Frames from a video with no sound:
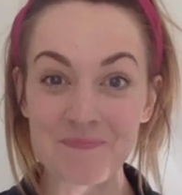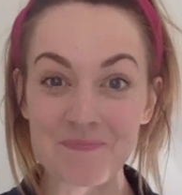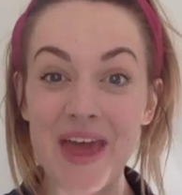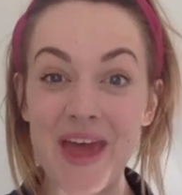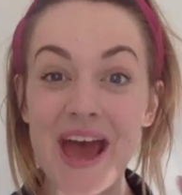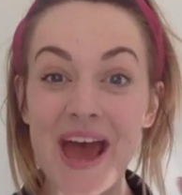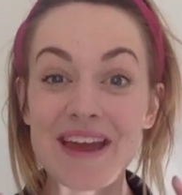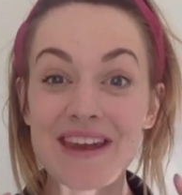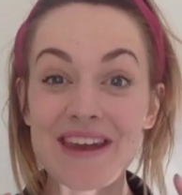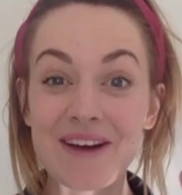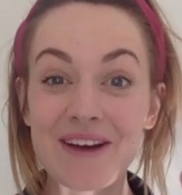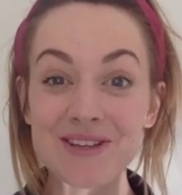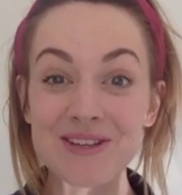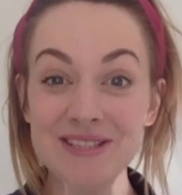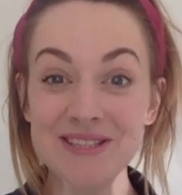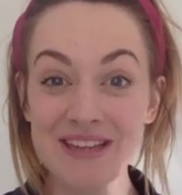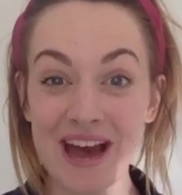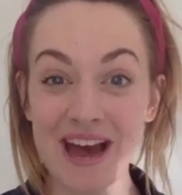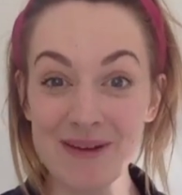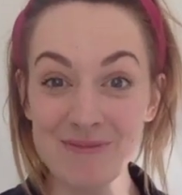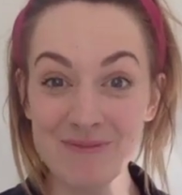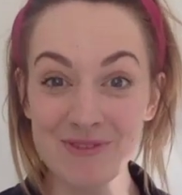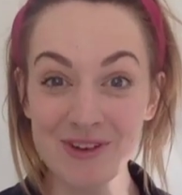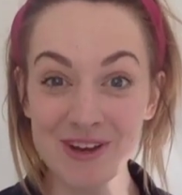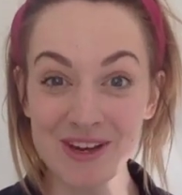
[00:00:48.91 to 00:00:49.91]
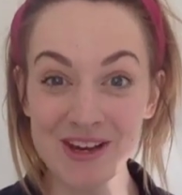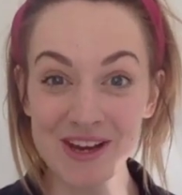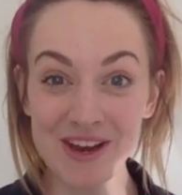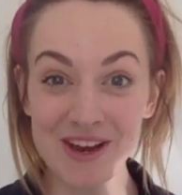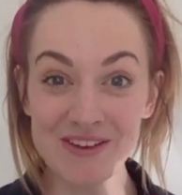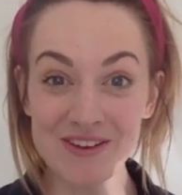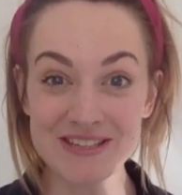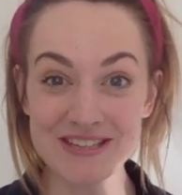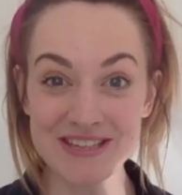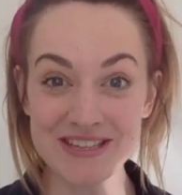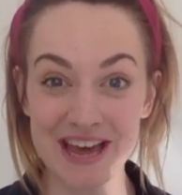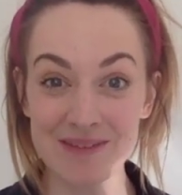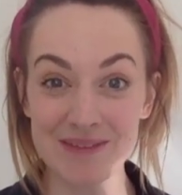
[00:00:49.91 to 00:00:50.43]
And now it's time for you
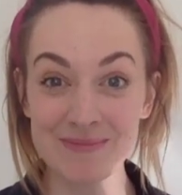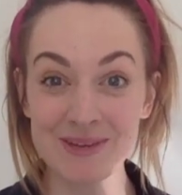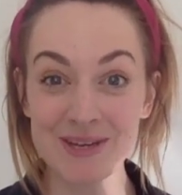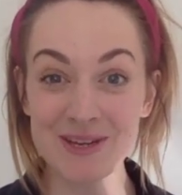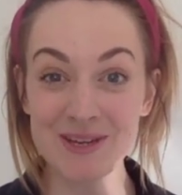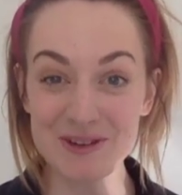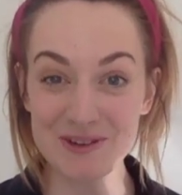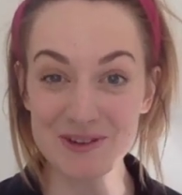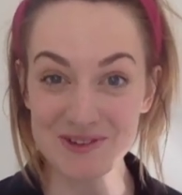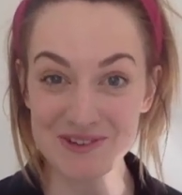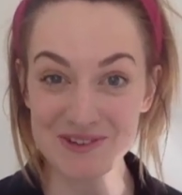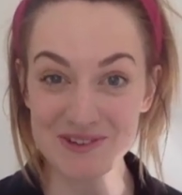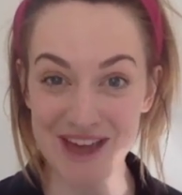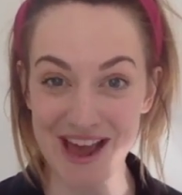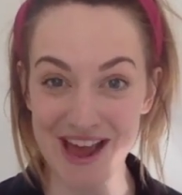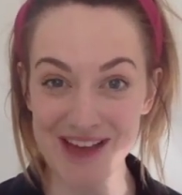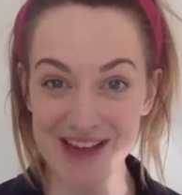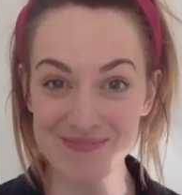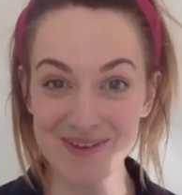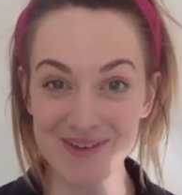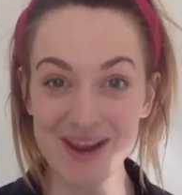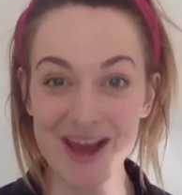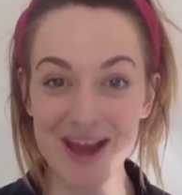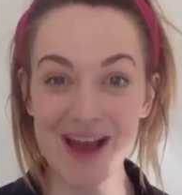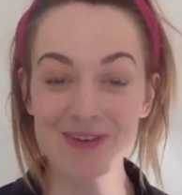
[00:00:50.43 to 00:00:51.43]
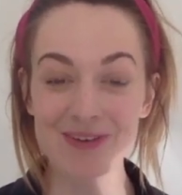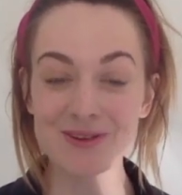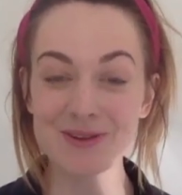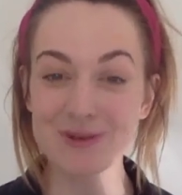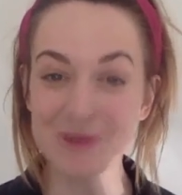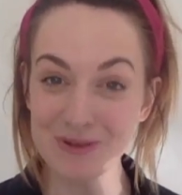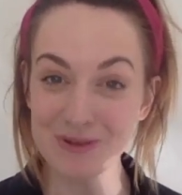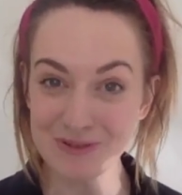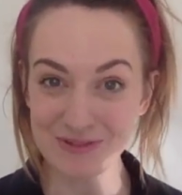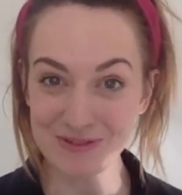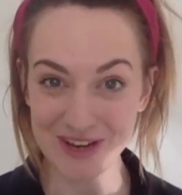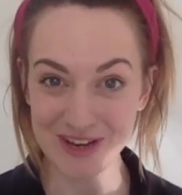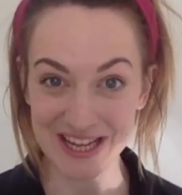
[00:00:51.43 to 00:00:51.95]
to tell me your name and how
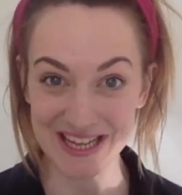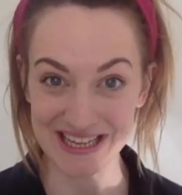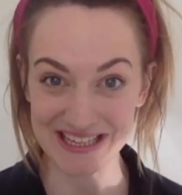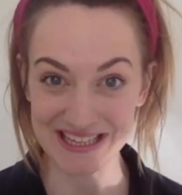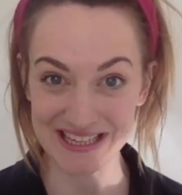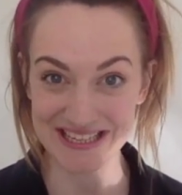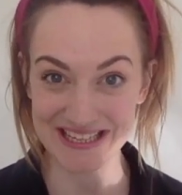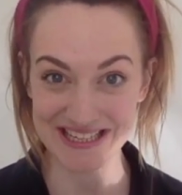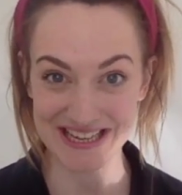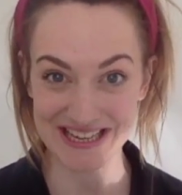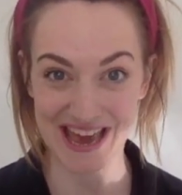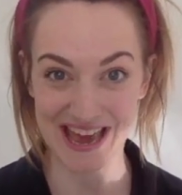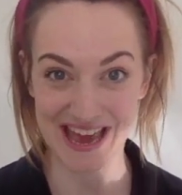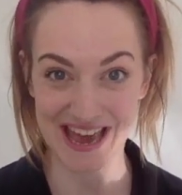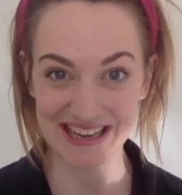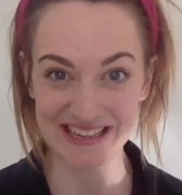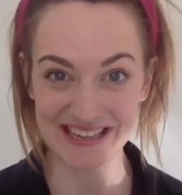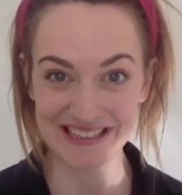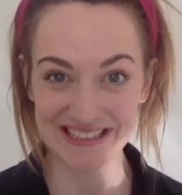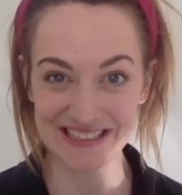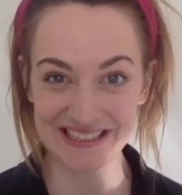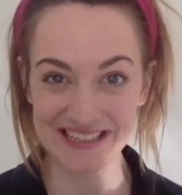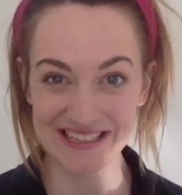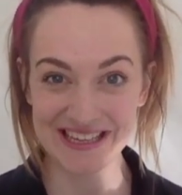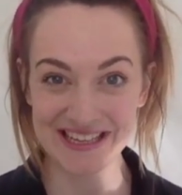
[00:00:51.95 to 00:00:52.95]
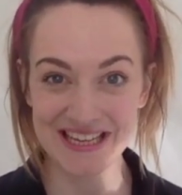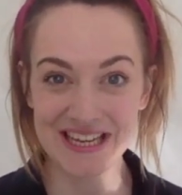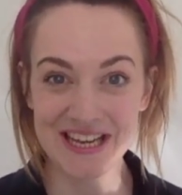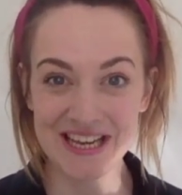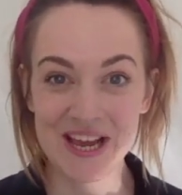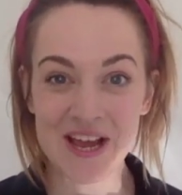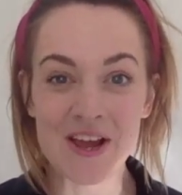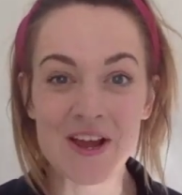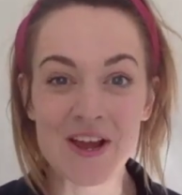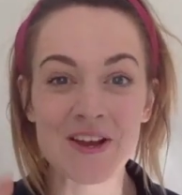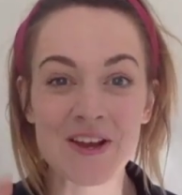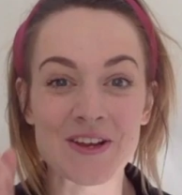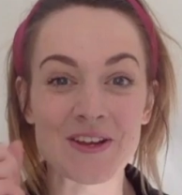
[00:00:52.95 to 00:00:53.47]
you're feeling today.
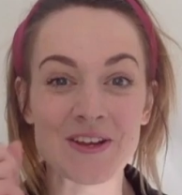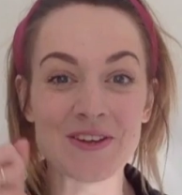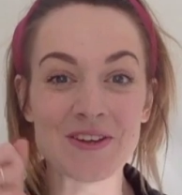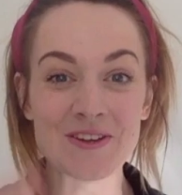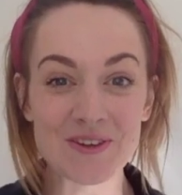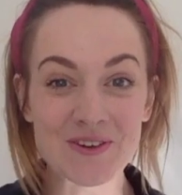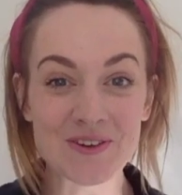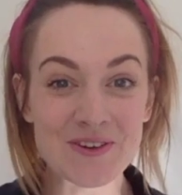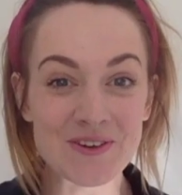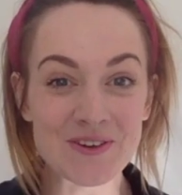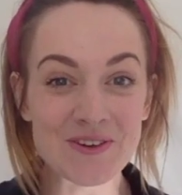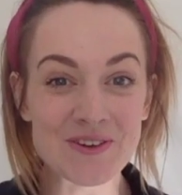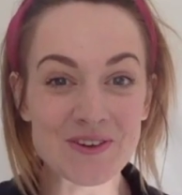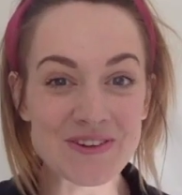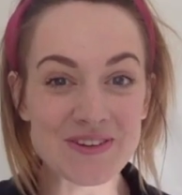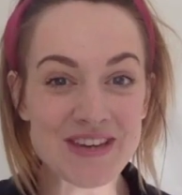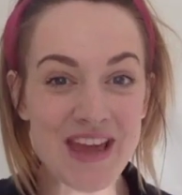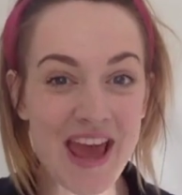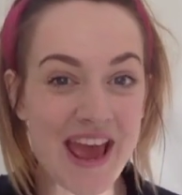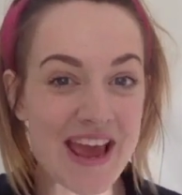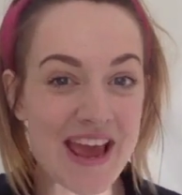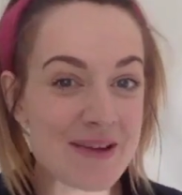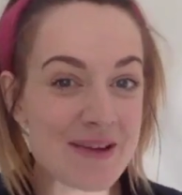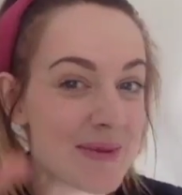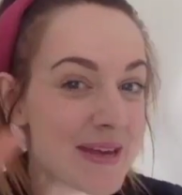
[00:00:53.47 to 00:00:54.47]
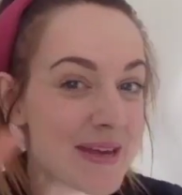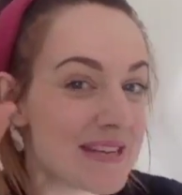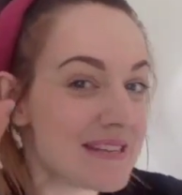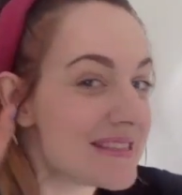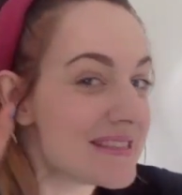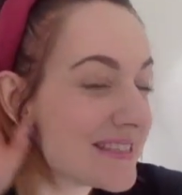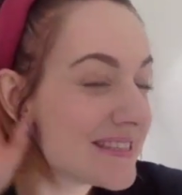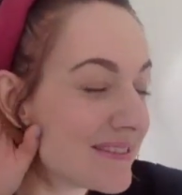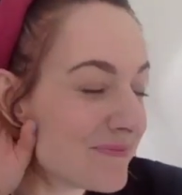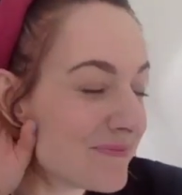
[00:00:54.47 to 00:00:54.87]
Your name is,